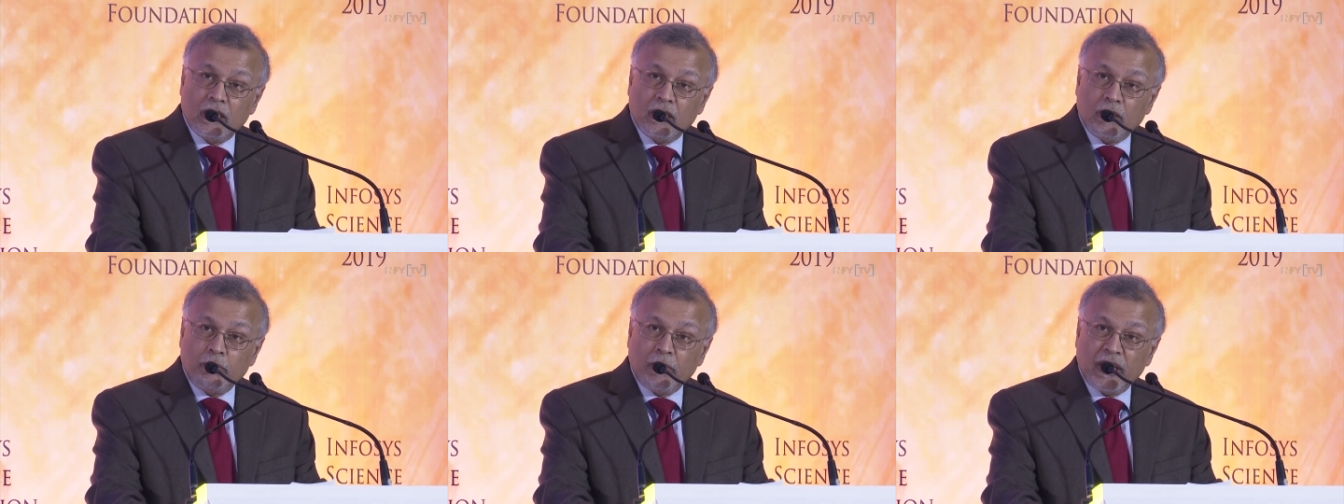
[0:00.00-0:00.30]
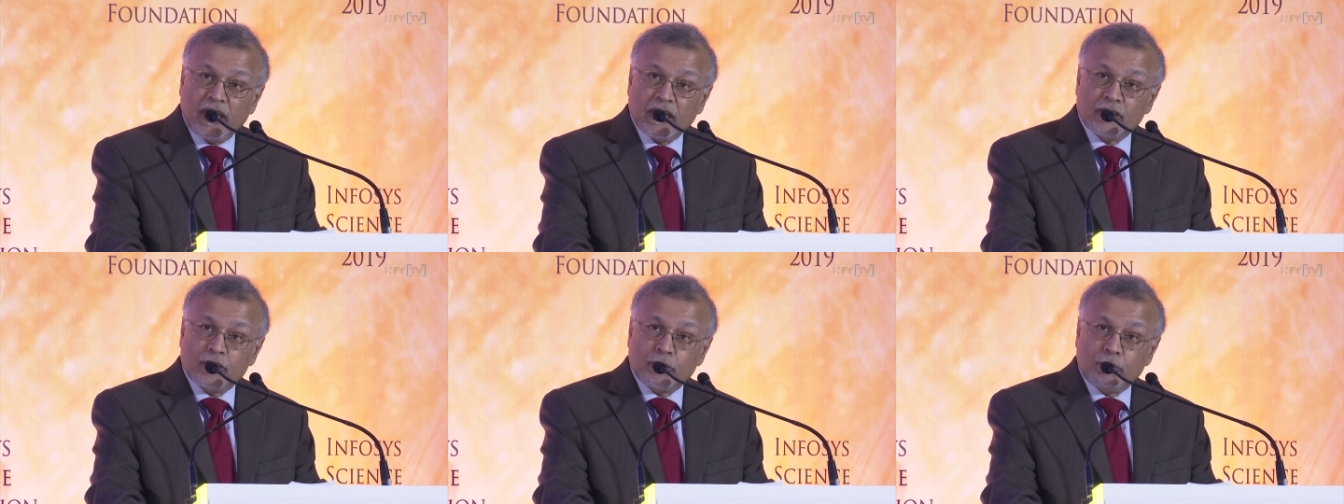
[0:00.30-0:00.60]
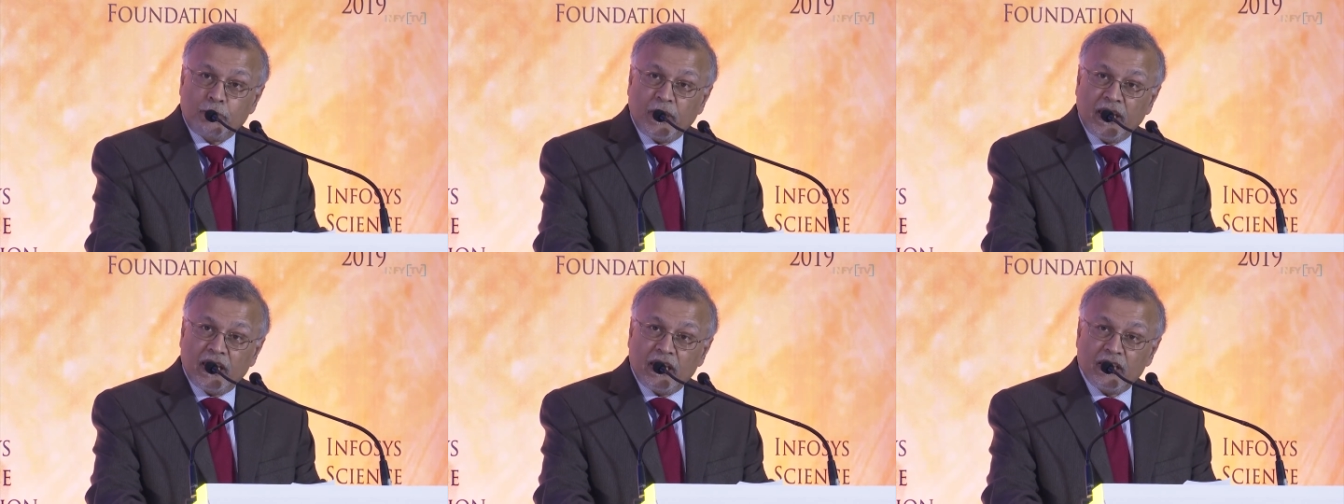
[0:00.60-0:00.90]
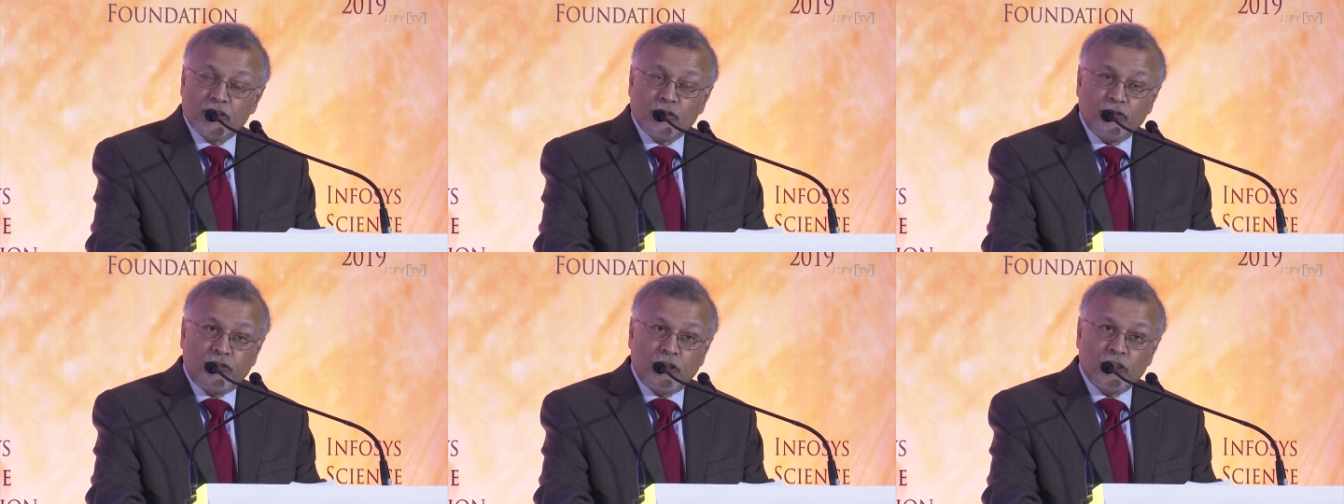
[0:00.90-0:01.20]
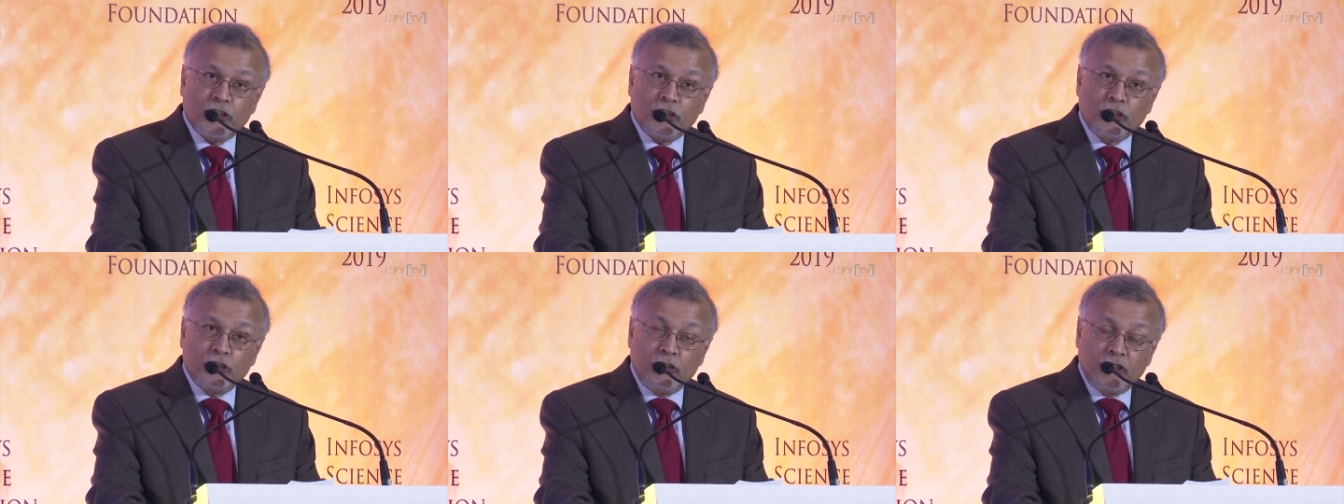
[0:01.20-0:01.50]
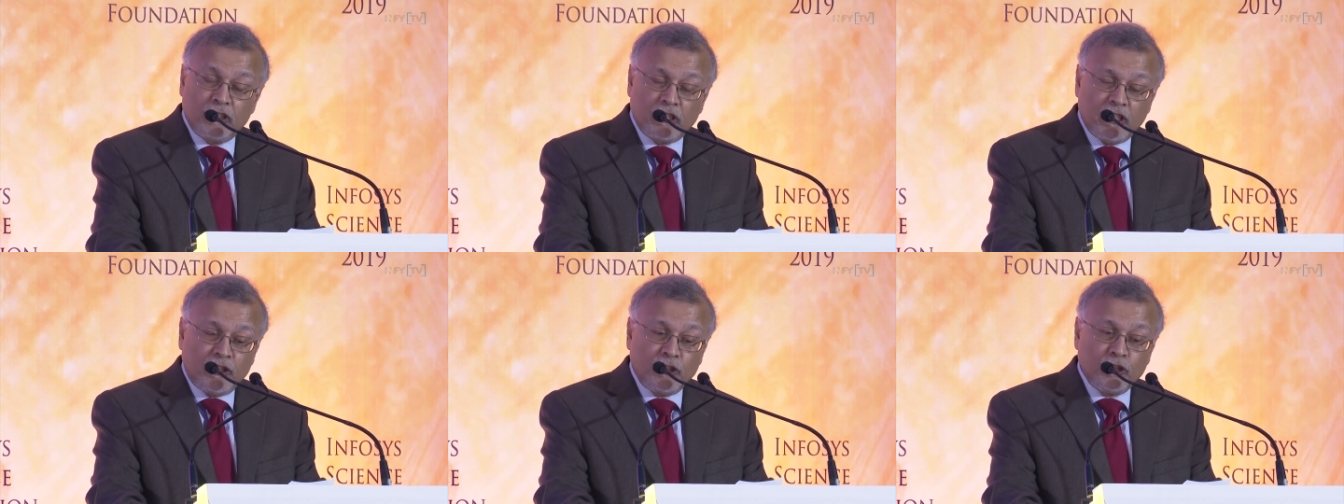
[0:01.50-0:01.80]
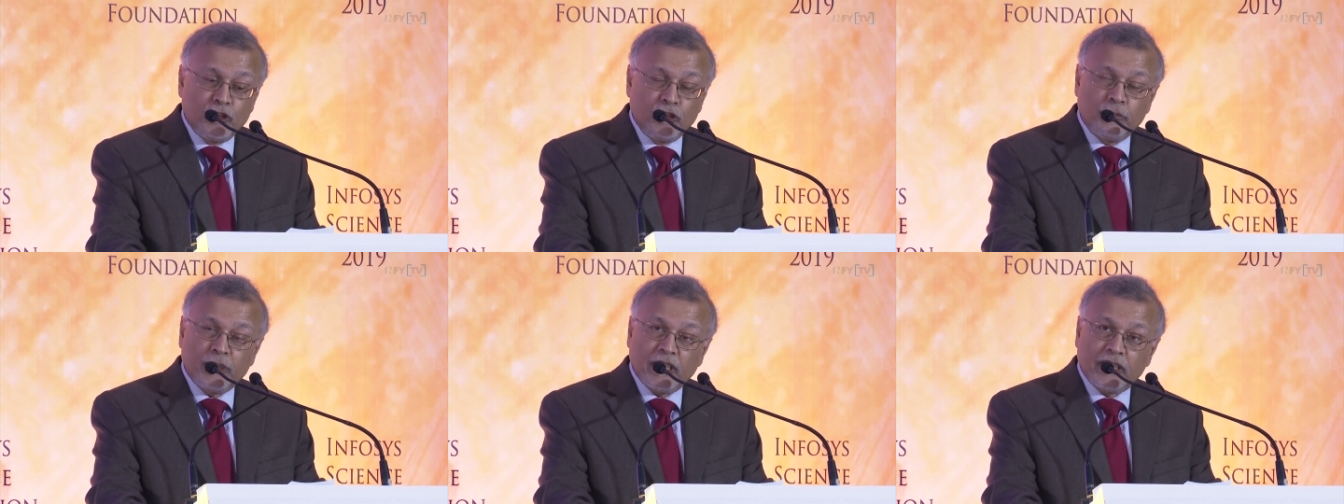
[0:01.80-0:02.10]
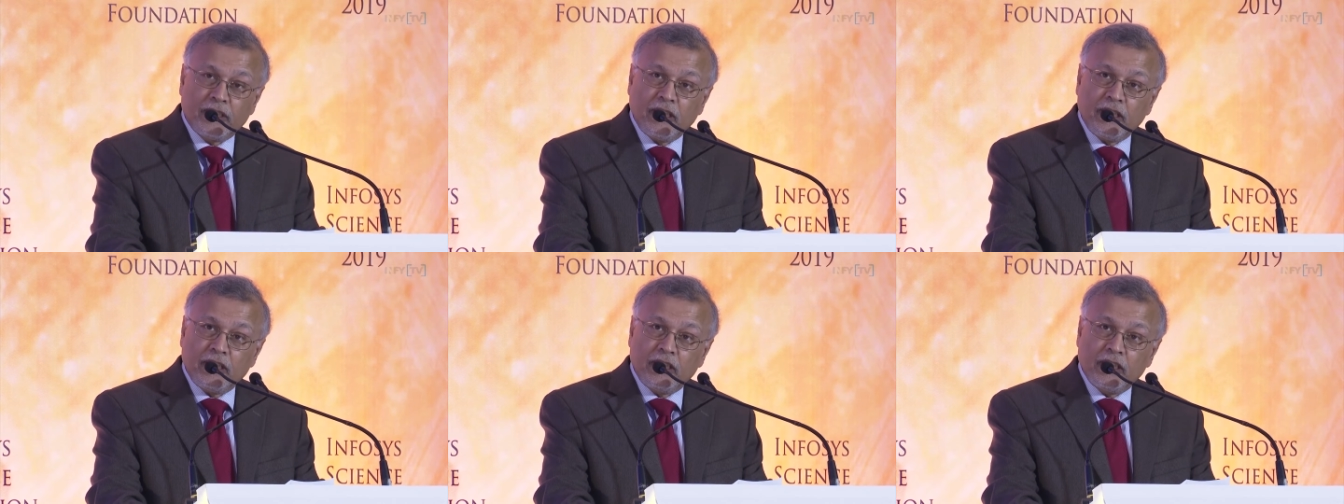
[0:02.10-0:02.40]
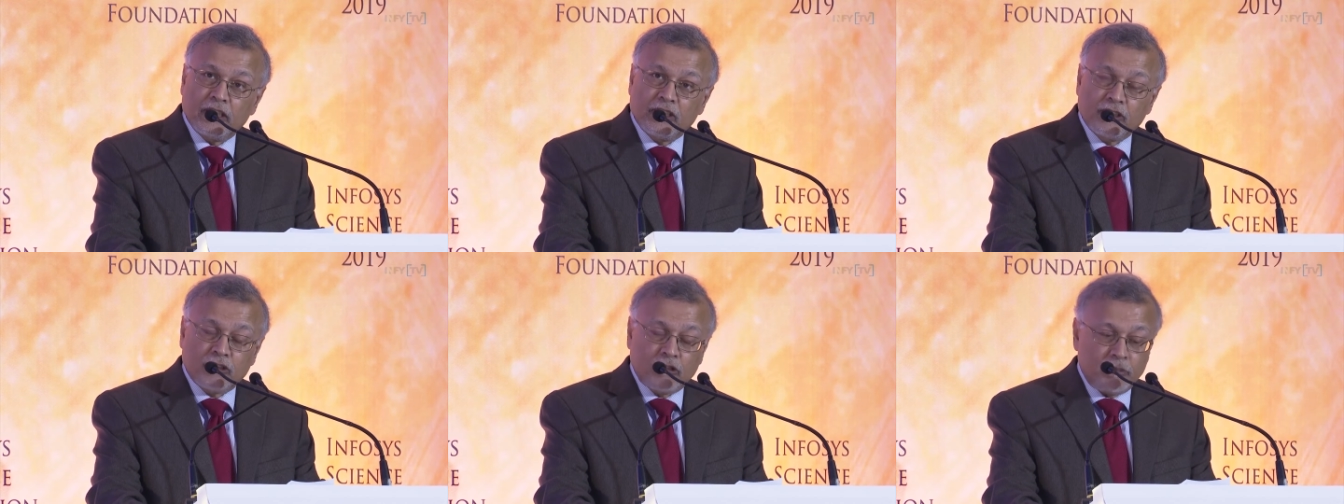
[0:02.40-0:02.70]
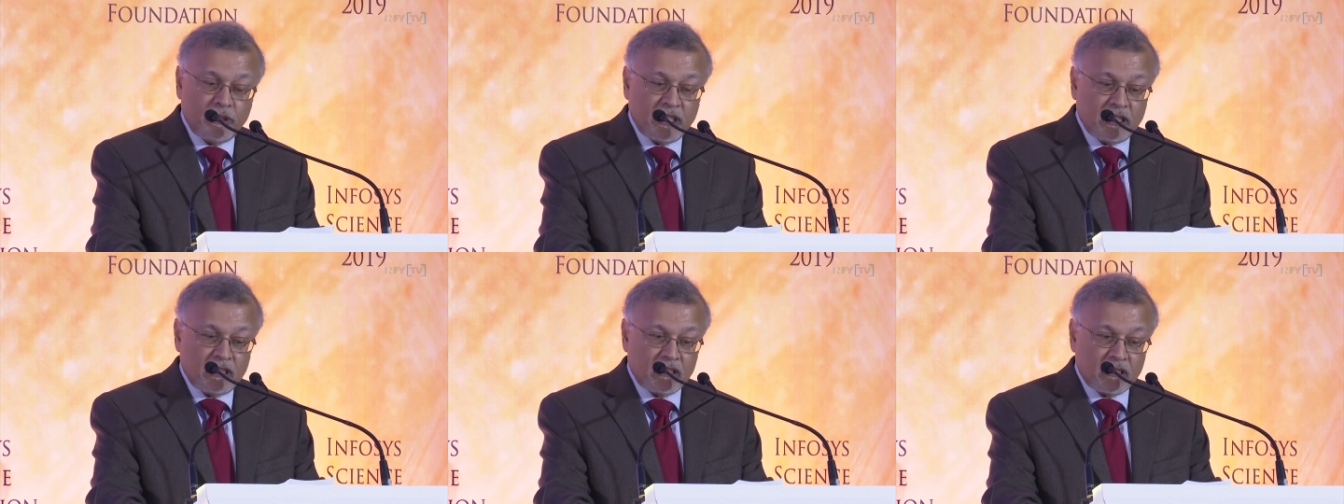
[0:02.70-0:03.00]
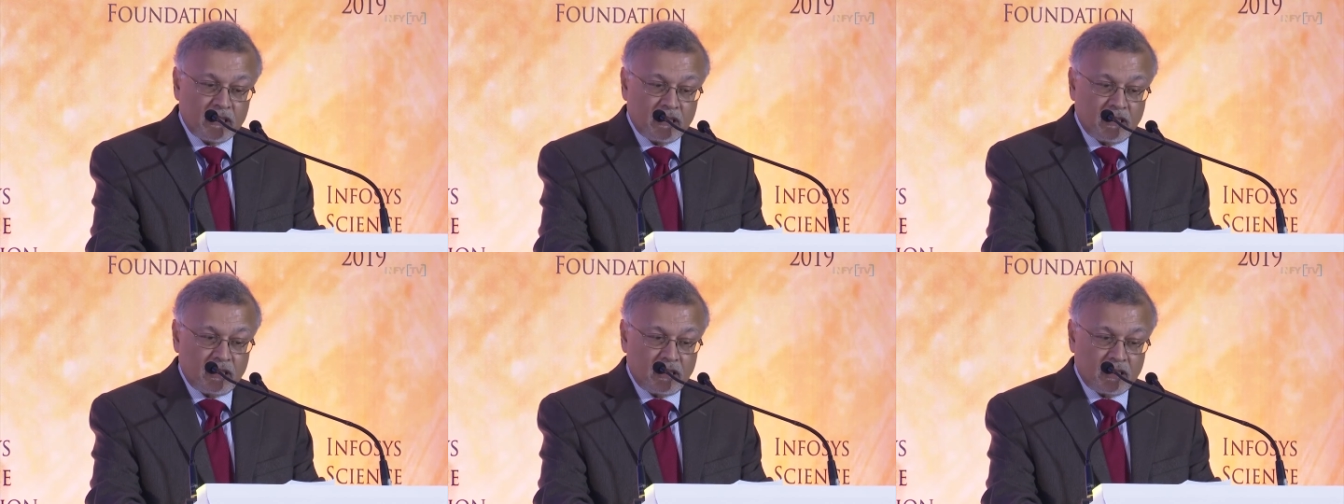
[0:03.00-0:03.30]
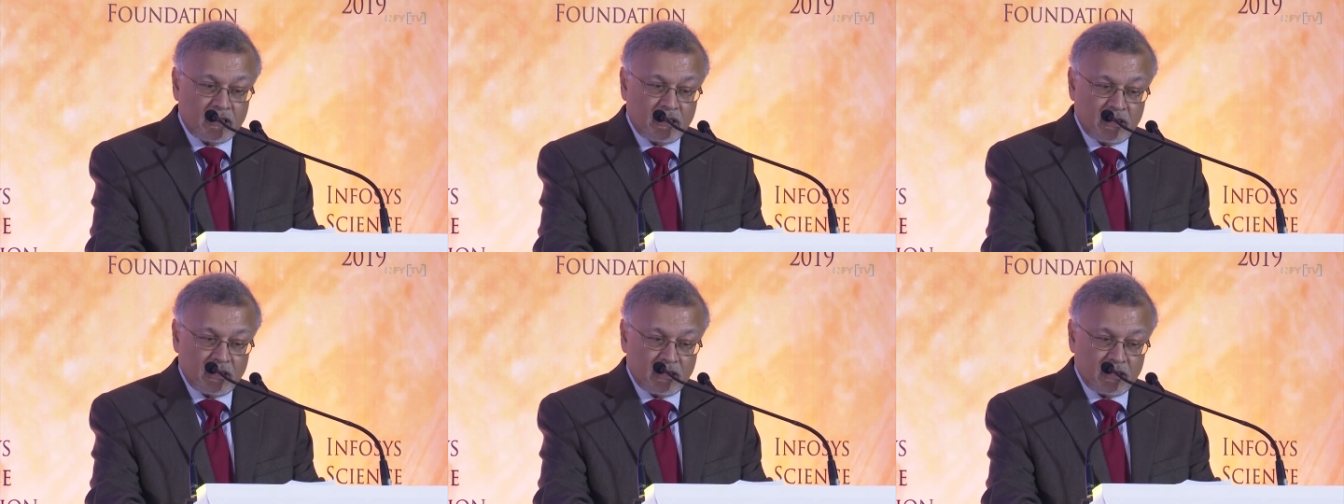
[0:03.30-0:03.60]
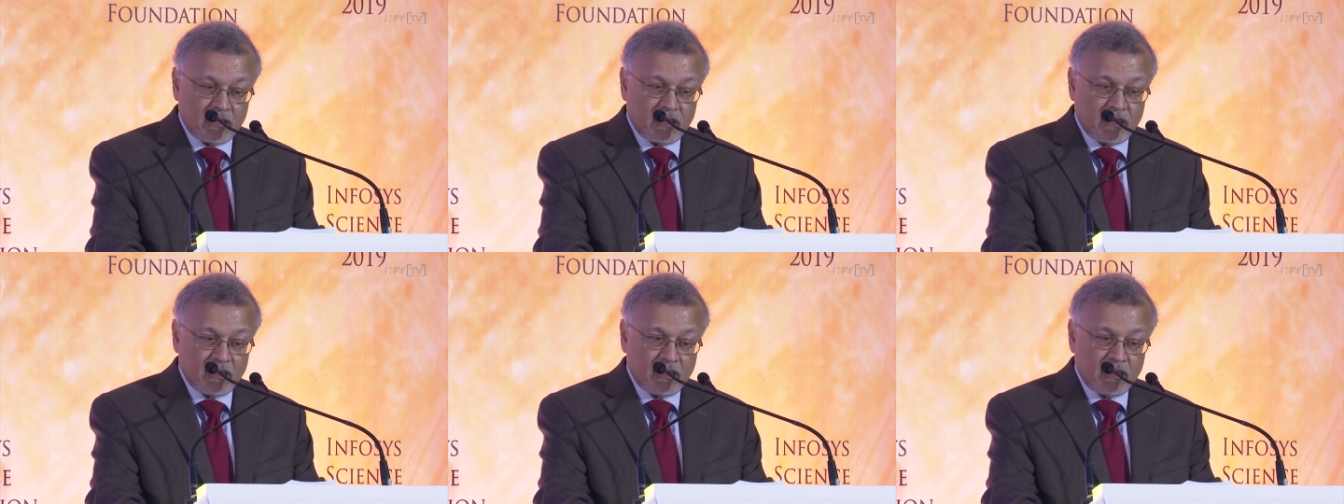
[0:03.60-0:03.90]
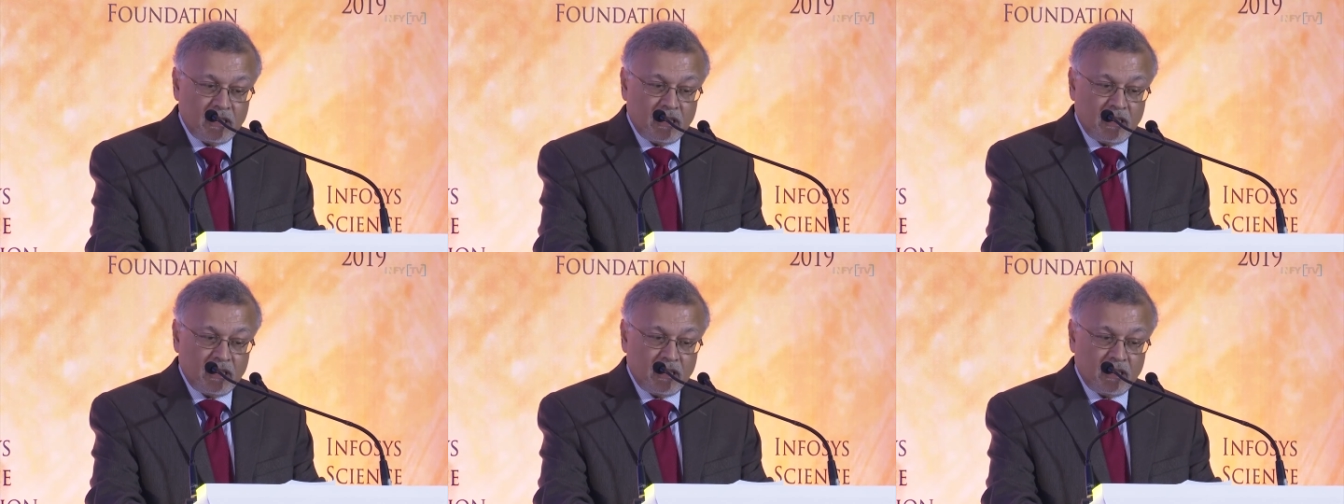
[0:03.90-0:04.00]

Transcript: make space for new materials to be inserted